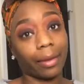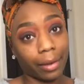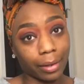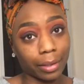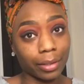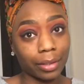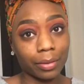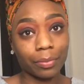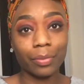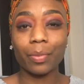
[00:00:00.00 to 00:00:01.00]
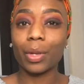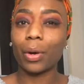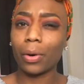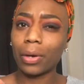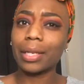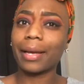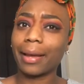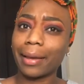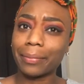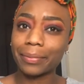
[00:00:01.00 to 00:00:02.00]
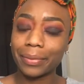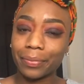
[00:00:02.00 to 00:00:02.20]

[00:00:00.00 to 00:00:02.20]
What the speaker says: And all the hype,